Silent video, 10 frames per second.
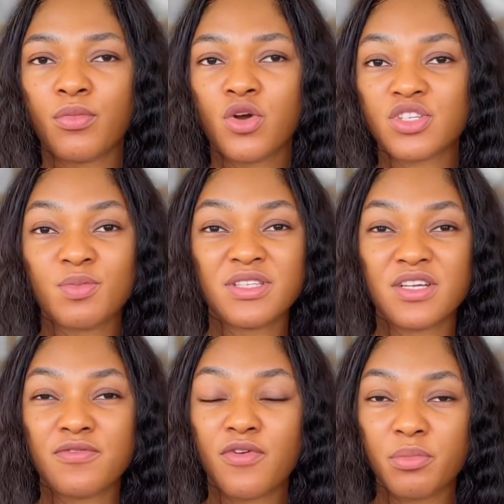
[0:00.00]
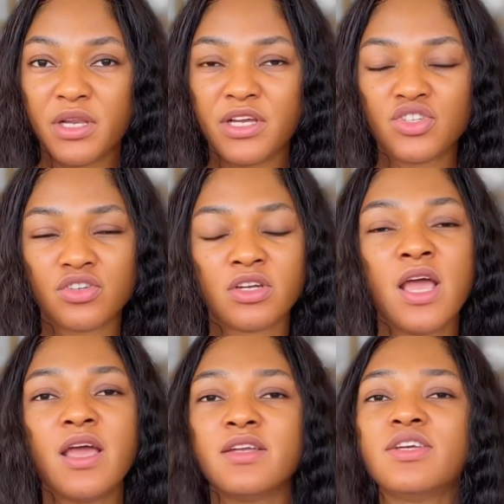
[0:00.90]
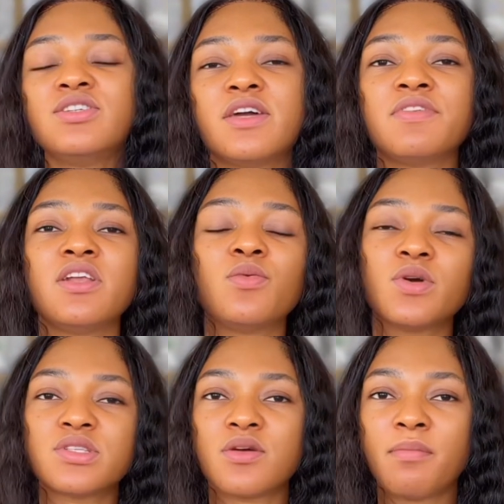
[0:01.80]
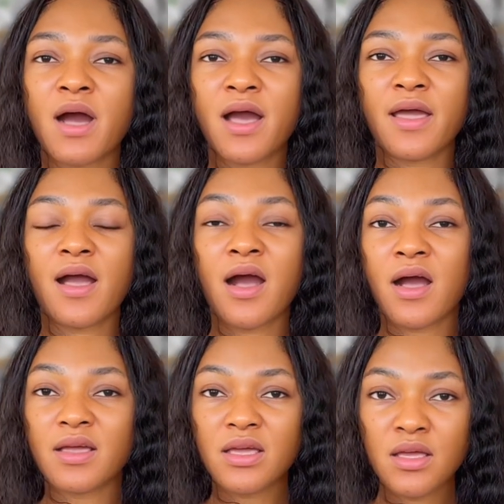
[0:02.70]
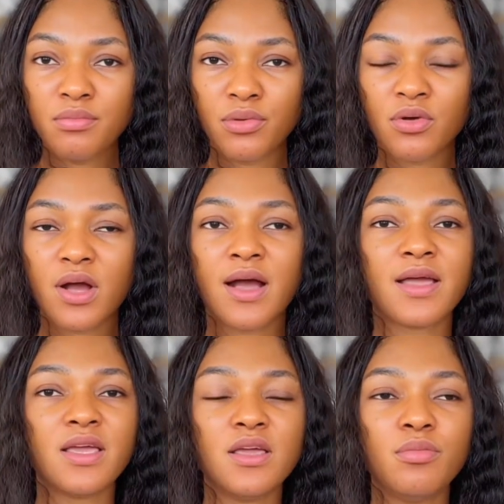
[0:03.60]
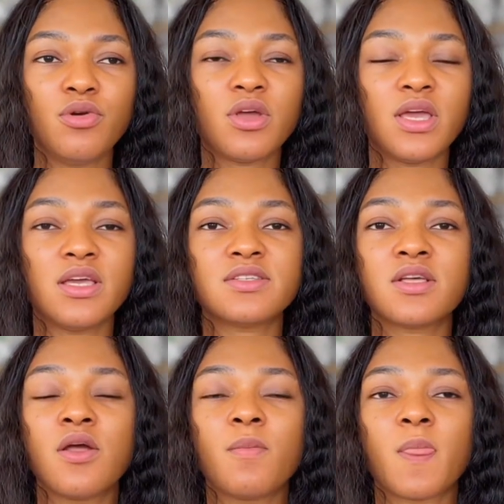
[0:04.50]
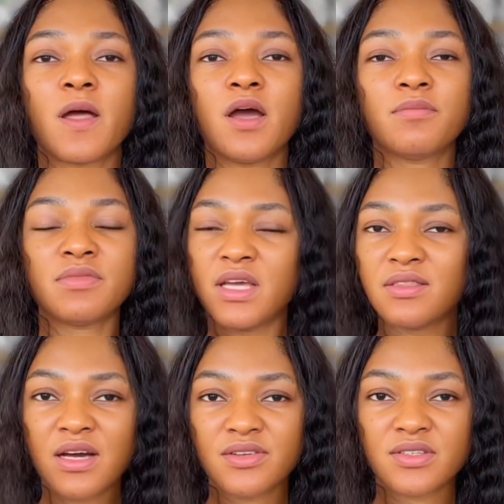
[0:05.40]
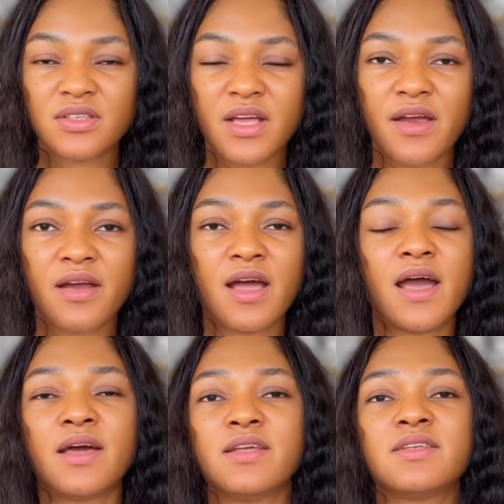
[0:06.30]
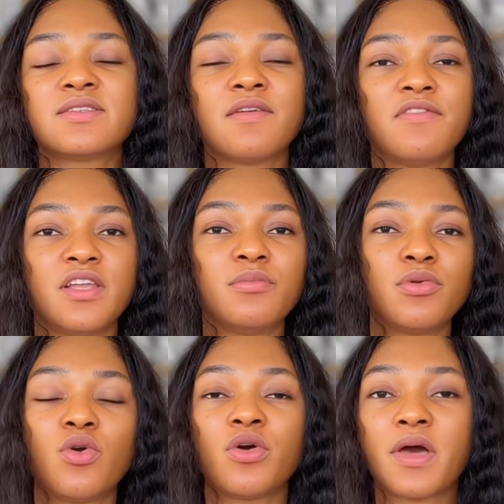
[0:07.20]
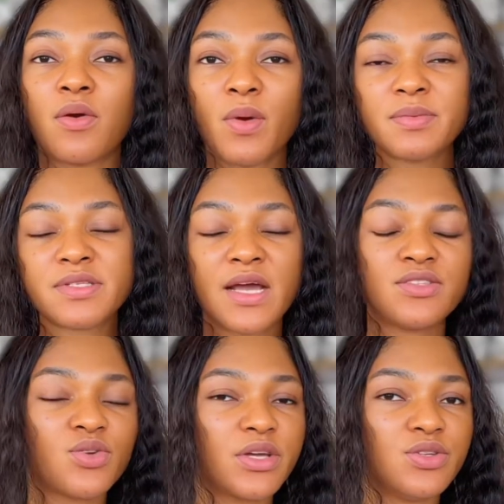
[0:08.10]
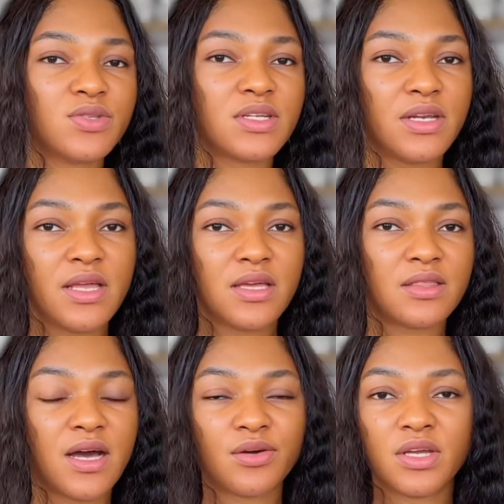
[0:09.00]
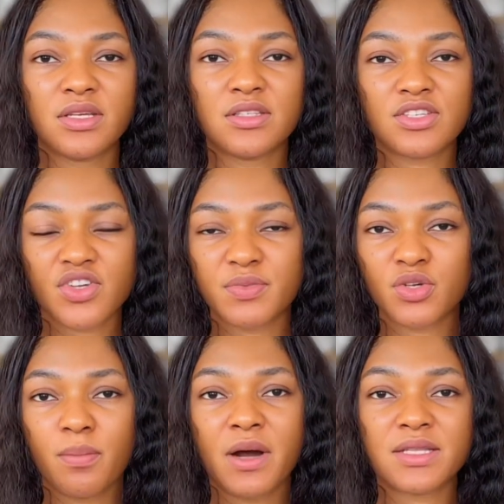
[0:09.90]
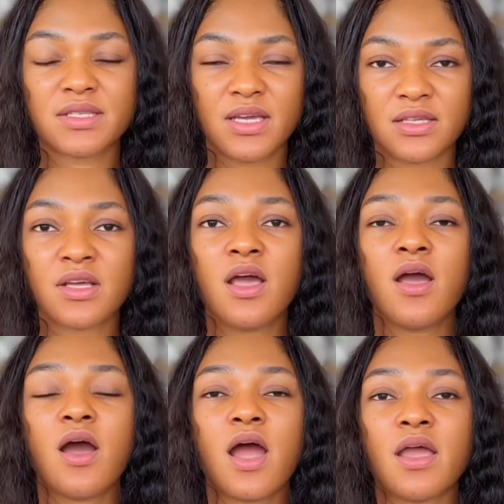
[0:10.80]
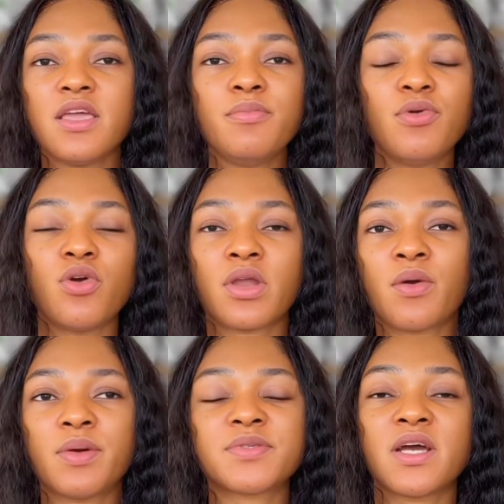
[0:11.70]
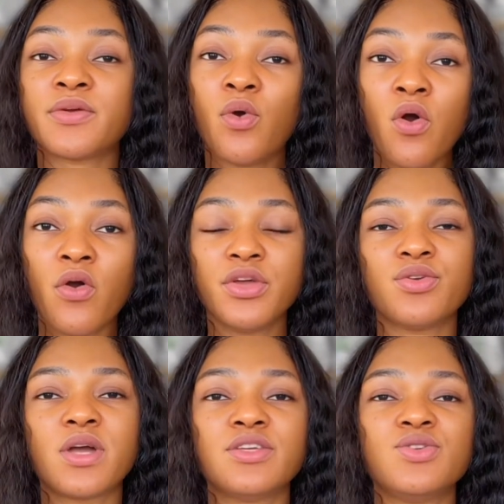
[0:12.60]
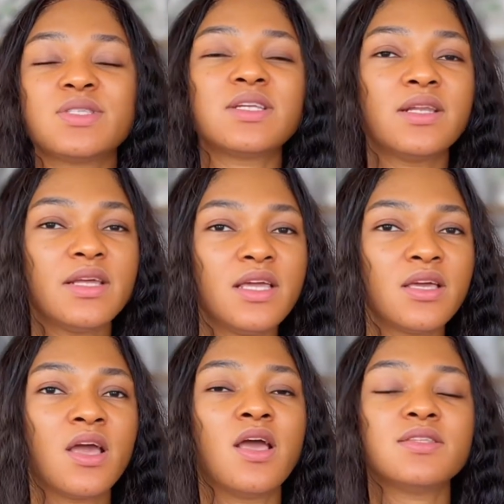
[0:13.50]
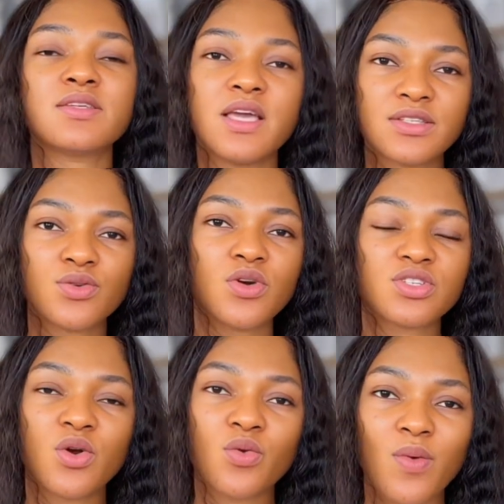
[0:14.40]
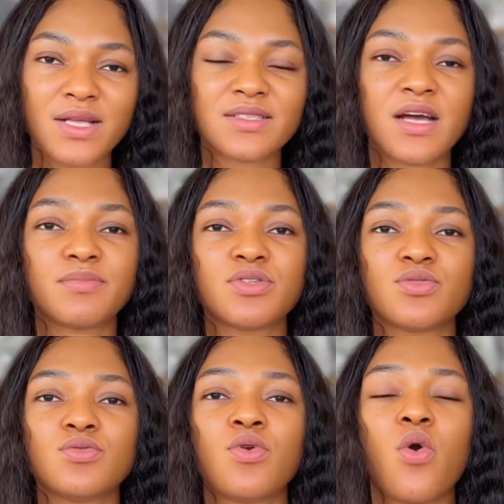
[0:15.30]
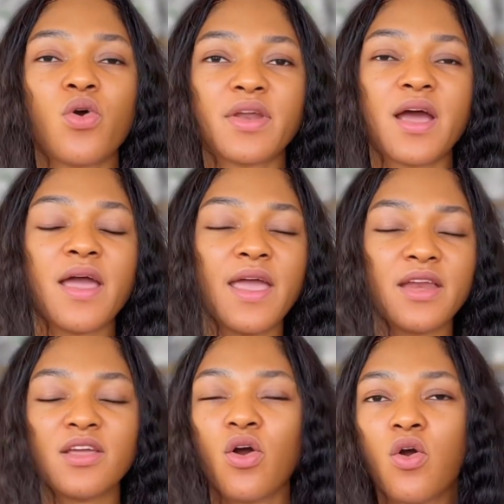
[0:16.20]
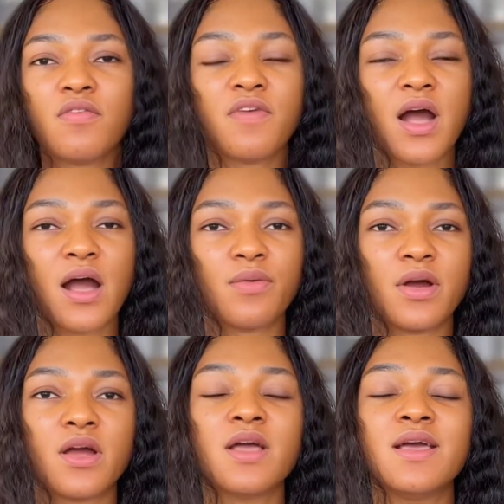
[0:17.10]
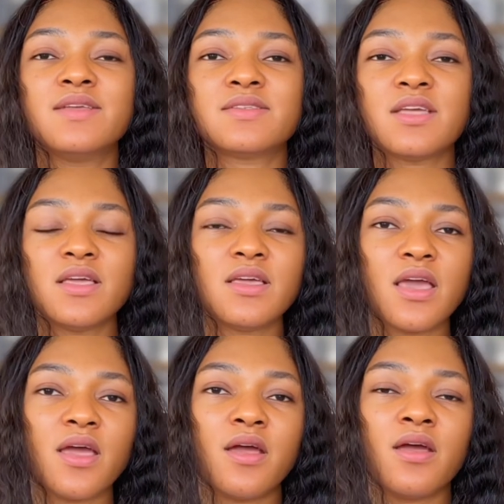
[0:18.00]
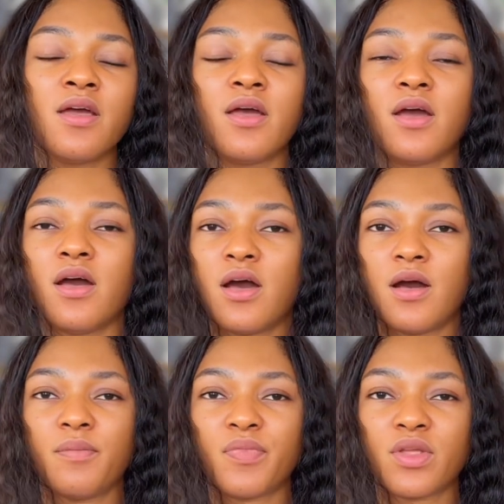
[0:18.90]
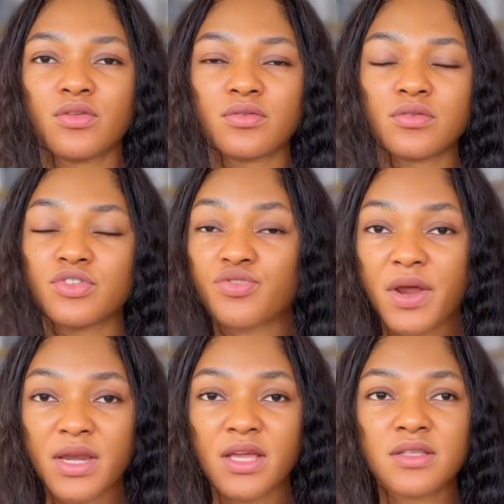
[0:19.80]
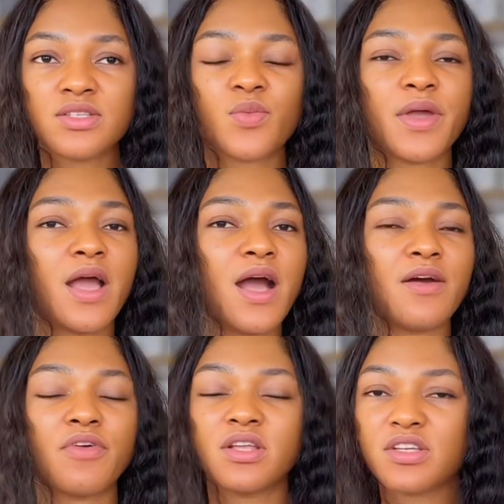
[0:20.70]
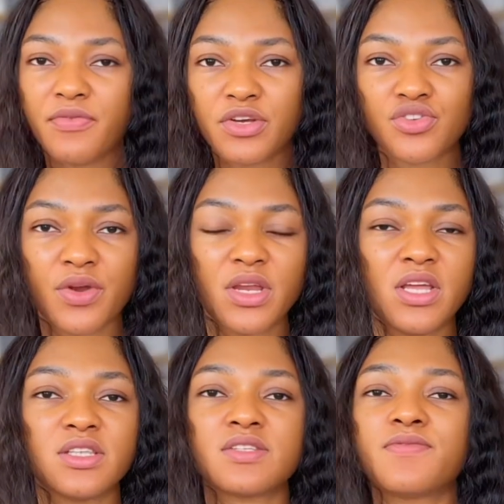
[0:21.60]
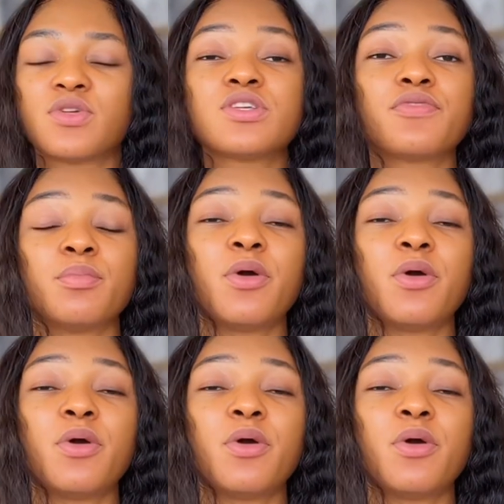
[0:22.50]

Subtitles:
cosmetic formulation, then you definitely want to buy our ebook. Our ebook is 10,000 naira and it is available on our website. You can use the link down in the description bar to get our ebook on our website, or you can use the link to get to us on WhatsApp to order any of our skincare trainings. We have different trainings for different